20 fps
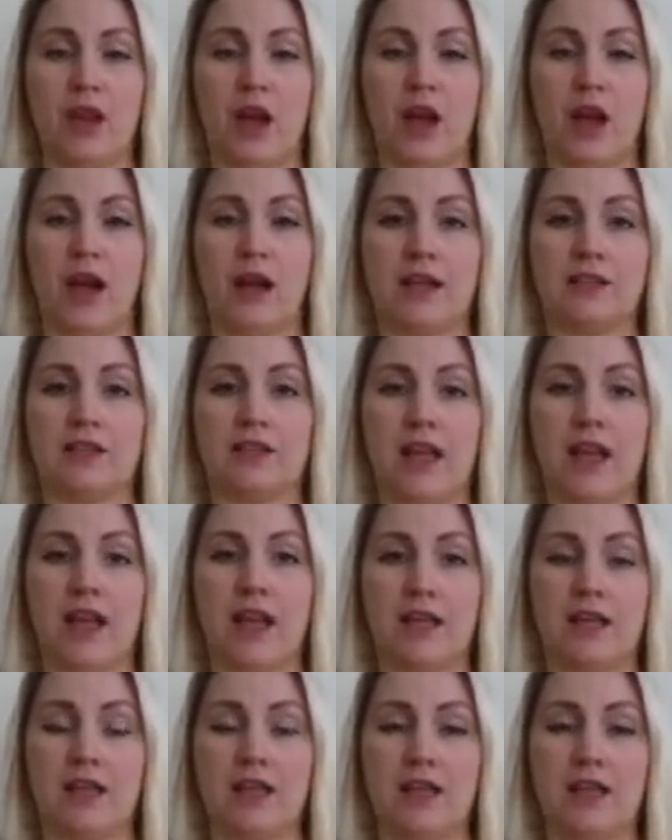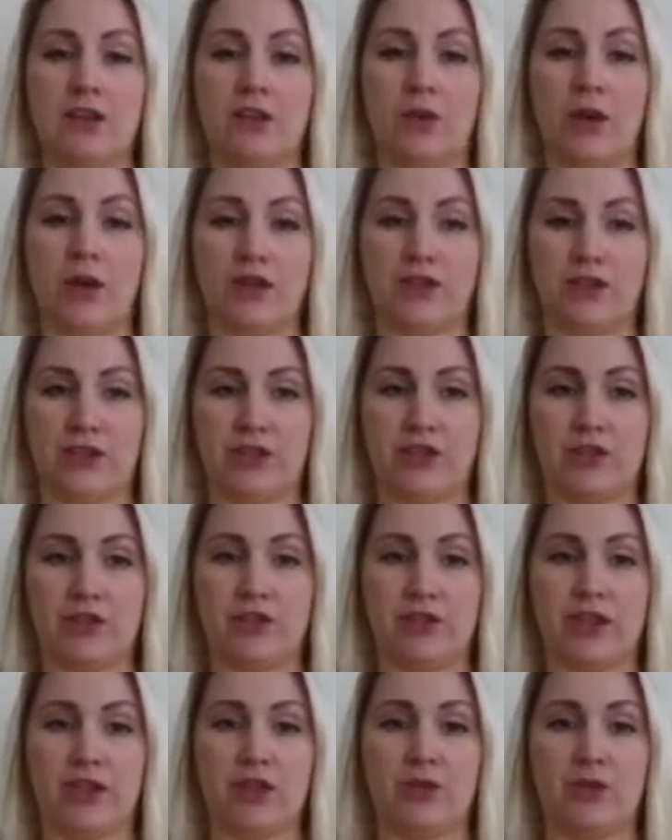and any
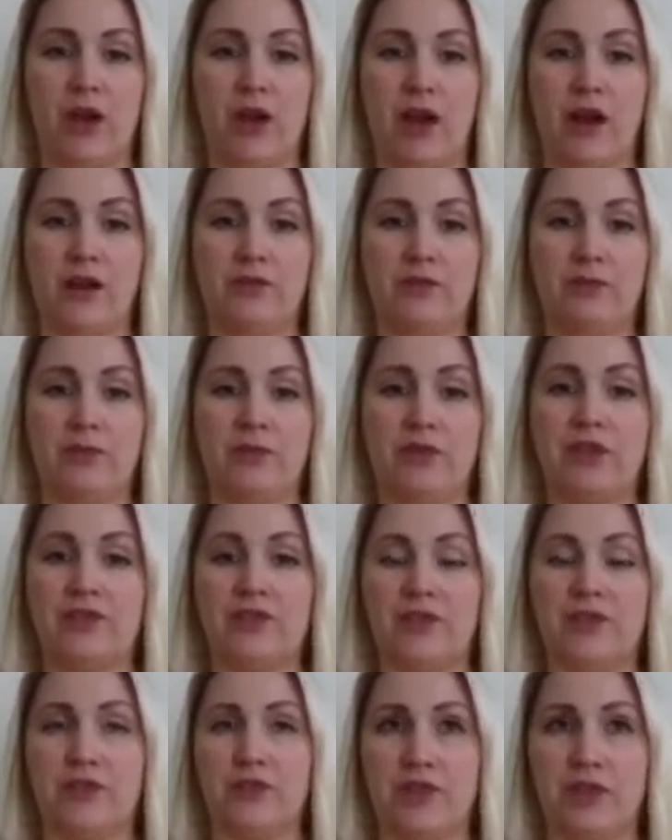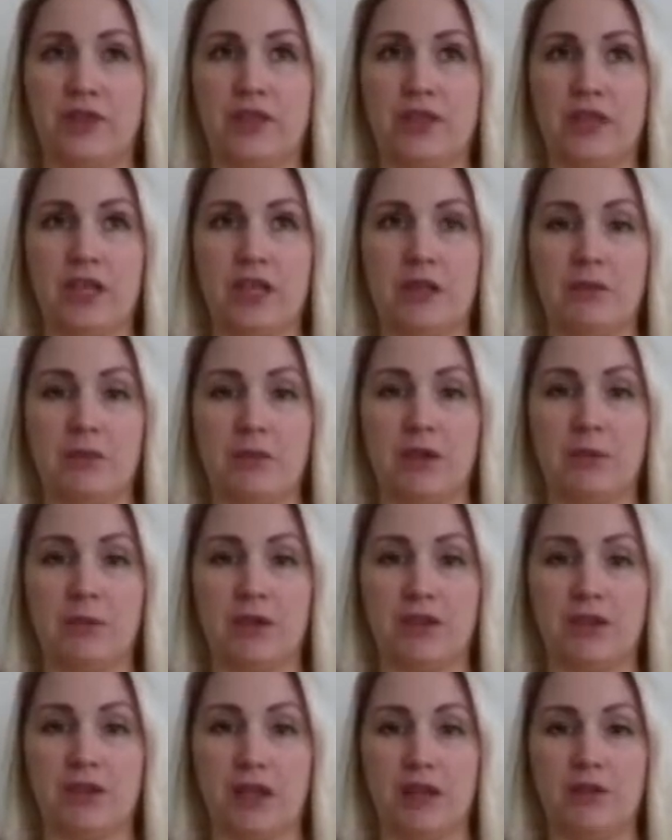questions that you have, please feel free to email
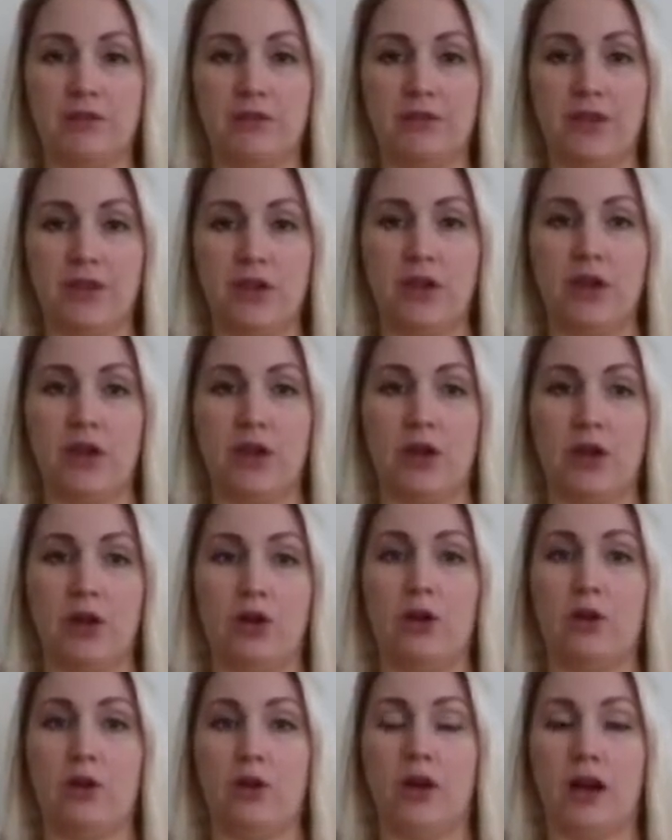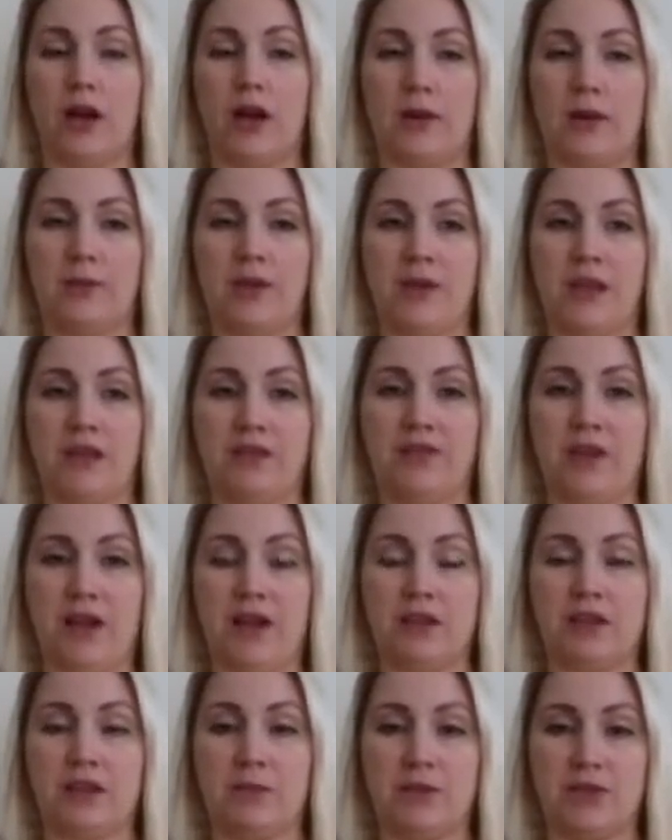myself or the head of
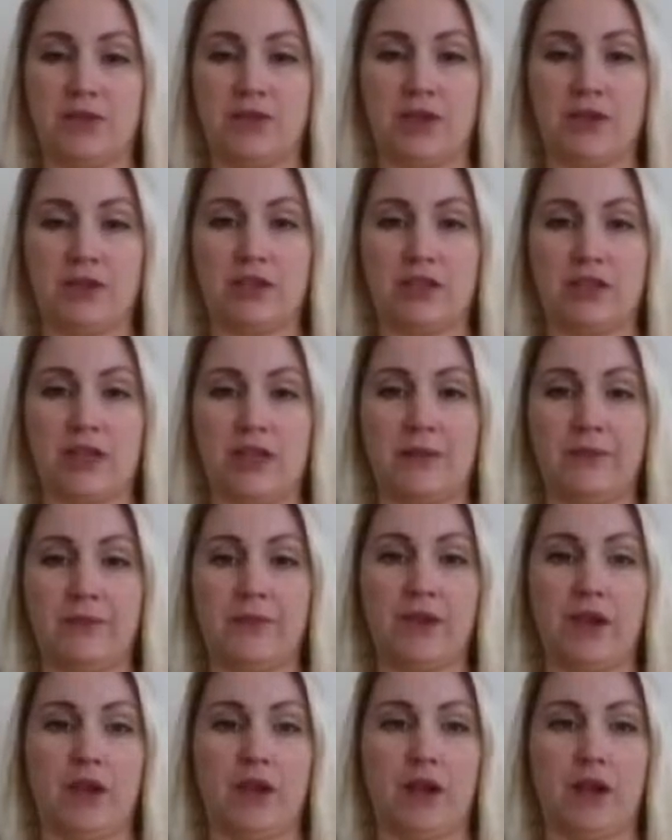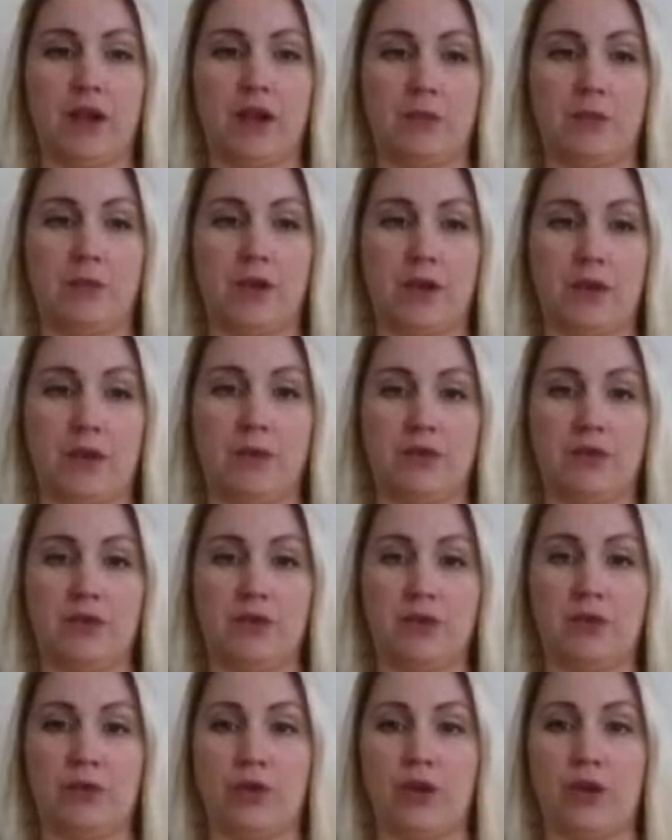faculty, Mr. Anthony, and I'll be able
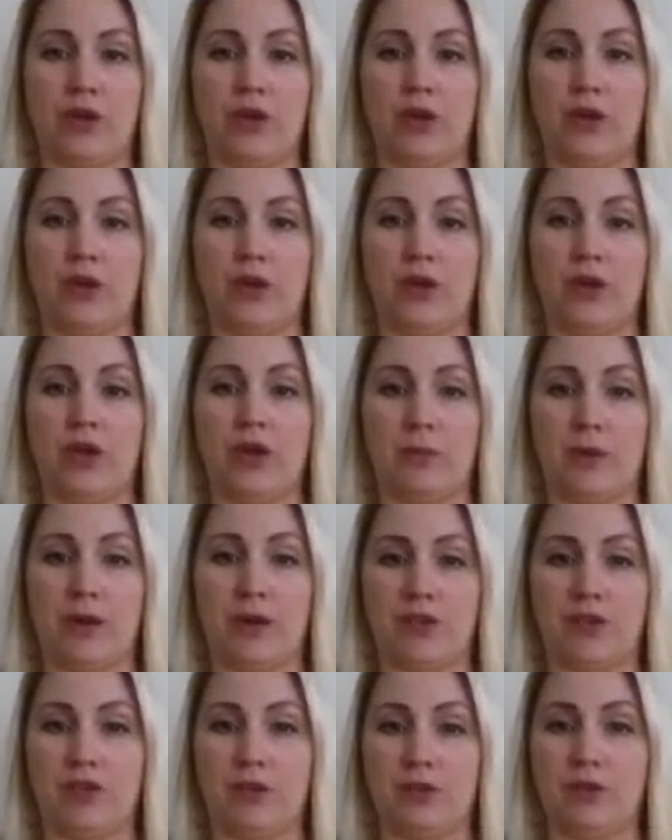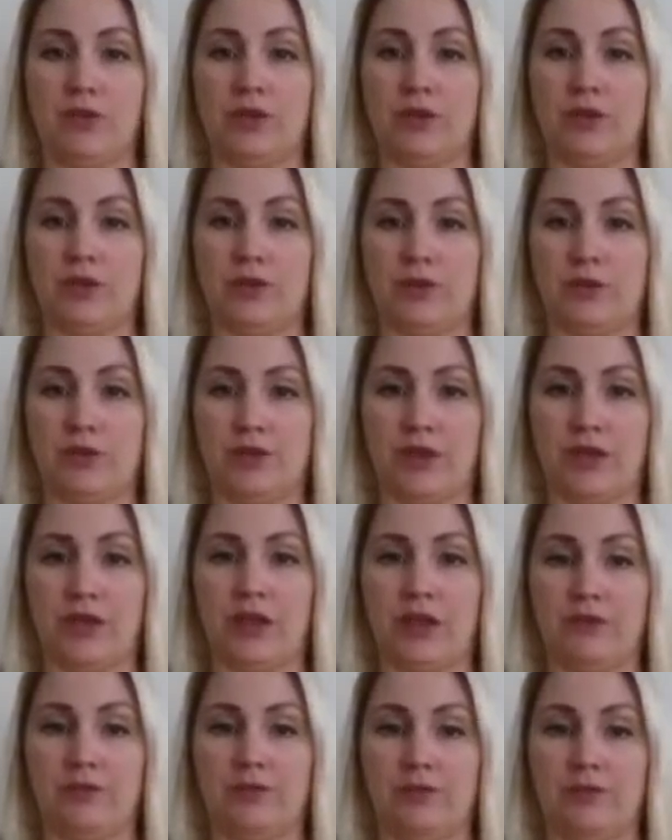to get back to you as soon as I
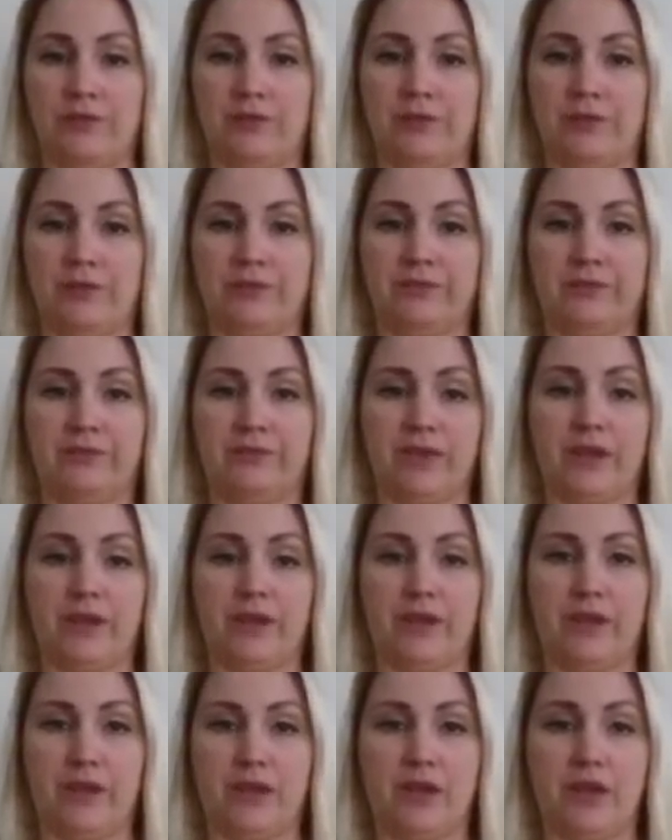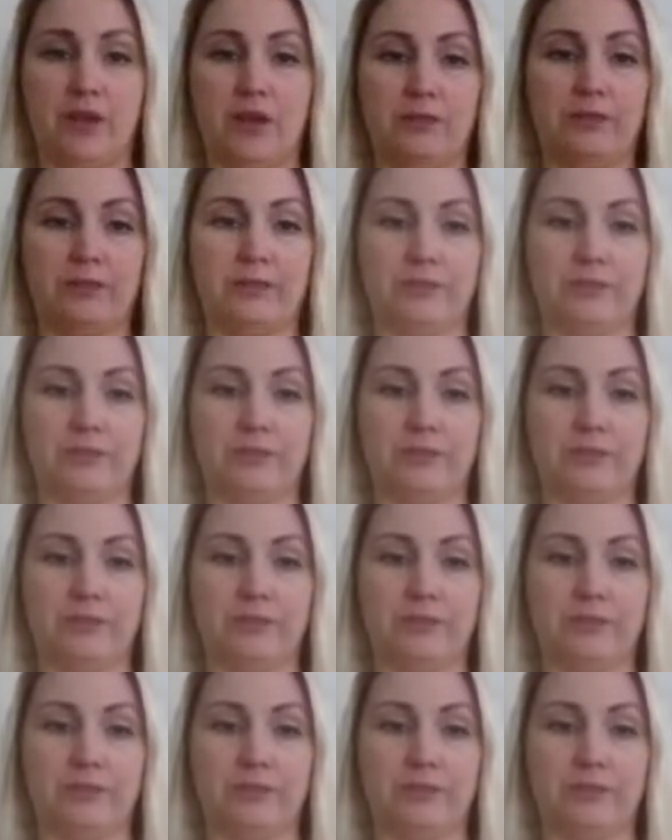can. Thank you.